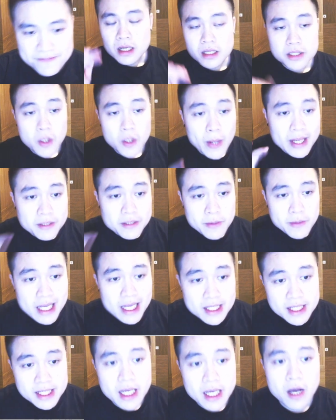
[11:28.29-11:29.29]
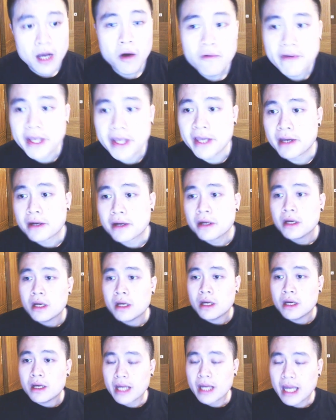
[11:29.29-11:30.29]
So as we can see over here,
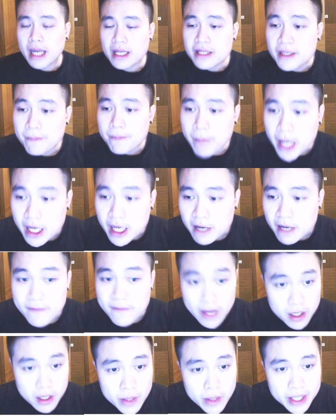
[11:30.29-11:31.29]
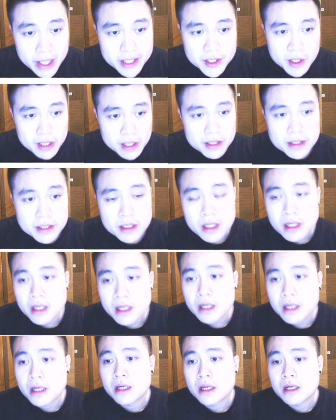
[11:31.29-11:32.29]
at the peak of valuations,
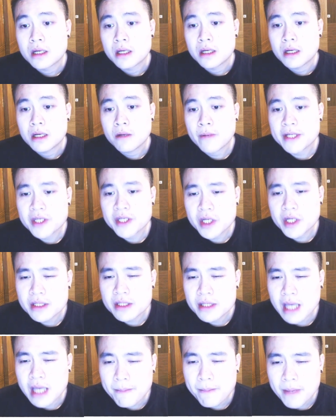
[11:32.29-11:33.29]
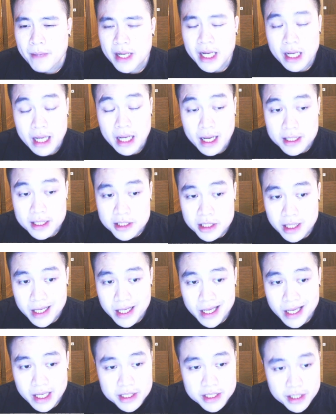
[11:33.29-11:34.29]
which is happening
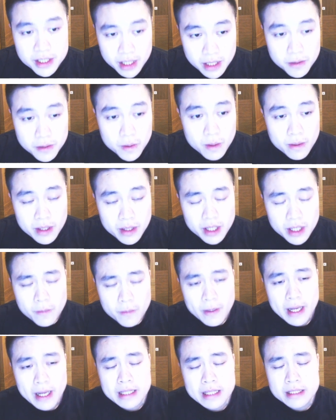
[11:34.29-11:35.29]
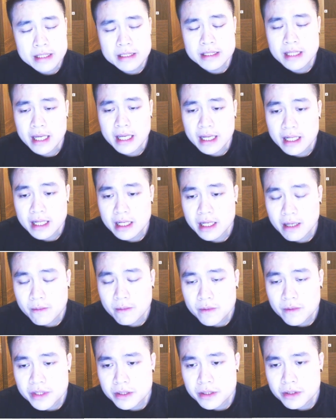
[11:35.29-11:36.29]
actually in January when the NNDM
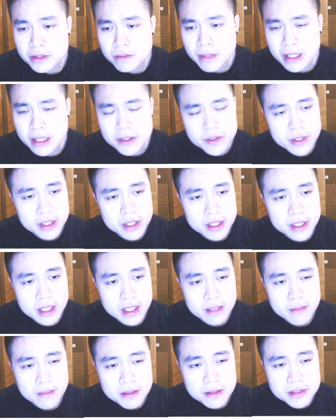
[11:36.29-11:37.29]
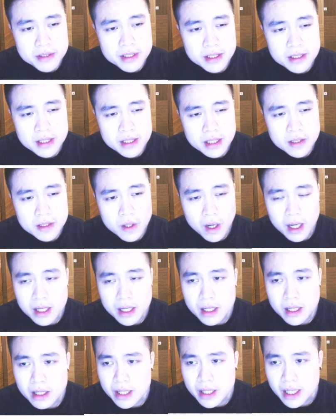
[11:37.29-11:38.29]
was being traded at about
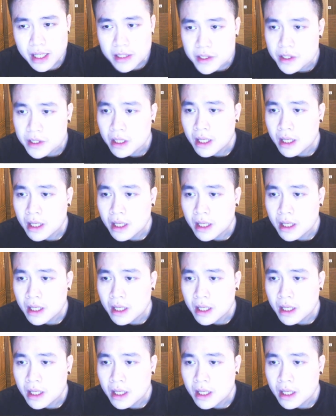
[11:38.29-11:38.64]
$16-ish,